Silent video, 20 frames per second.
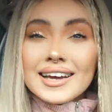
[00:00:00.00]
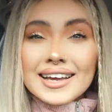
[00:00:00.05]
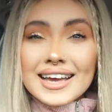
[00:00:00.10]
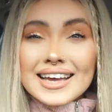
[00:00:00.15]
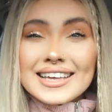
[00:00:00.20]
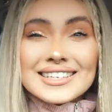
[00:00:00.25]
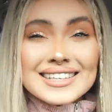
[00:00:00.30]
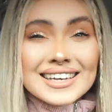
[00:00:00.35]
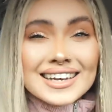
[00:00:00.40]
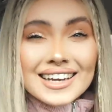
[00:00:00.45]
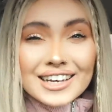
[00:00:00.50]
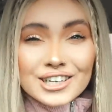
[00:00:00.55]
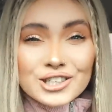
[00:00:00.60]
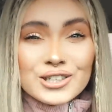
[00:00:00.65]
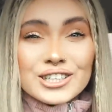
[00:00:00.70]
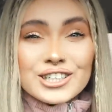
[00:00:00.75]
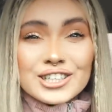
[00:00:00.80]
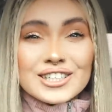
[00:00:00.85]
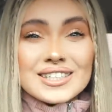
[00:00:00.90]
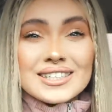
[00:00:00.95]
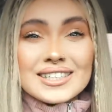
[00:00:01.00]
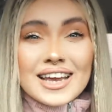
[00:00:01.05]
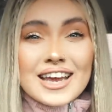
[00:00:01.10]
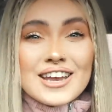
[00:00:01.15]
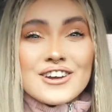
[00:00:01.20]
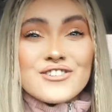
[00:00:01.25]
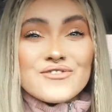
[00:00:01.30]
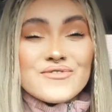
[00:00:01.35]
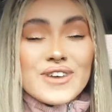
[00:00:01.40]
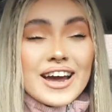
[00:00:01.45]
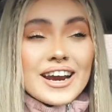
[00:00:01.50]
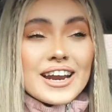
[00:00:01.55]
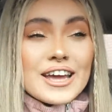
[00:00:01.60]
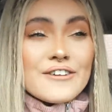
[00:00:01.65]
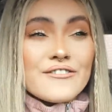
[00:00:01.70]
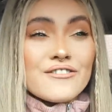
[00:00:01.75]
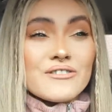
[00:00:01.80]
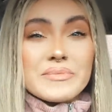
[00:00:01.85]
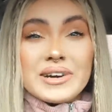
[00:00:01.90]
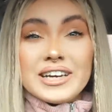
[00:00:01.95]
It's literally just sitting ready
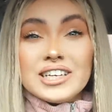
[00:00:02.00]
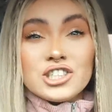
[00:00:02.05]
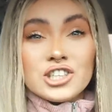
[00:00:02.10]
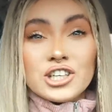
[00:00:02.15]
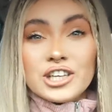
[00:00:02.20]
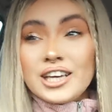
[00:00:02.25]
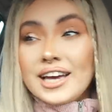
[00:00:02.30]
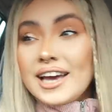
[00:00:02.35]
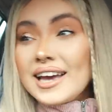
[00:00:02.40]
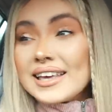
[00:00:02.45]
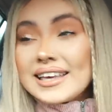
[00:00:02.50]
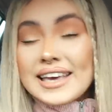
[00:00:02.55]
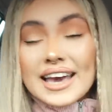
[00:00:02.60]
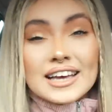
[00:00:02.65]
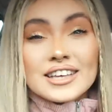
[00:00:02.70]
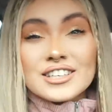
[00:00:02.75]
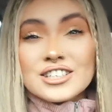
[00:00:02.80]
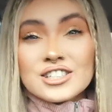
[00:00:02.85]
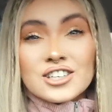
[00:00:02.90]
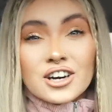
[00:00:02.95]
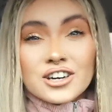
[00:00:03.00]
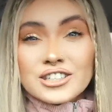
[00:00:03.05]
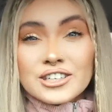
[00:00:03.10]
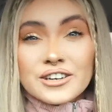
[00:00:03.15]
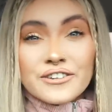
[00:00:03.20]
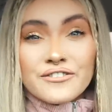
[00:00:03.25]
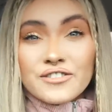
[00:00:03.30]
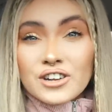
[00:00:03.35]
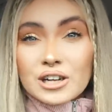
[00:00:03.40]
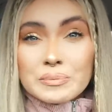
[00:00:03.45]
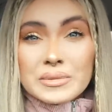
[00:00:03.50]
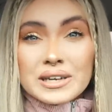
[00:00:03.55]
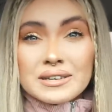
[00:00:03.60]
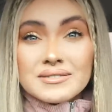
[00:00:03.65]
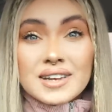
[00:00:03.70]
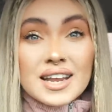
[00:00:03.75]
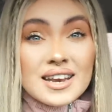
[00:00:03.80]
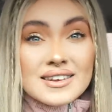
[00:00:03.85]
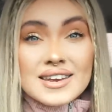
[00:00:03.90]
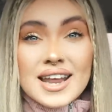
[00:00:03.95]
for me to get started
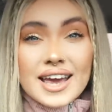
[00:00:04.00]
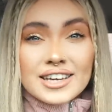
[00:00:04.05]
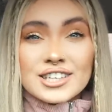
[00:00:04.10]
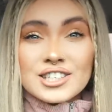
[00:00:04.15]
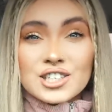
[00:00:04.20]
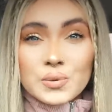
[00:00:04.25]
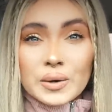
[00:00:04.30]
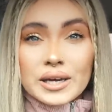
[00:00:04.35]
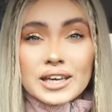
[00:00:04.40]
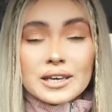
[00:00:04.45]
filming next week.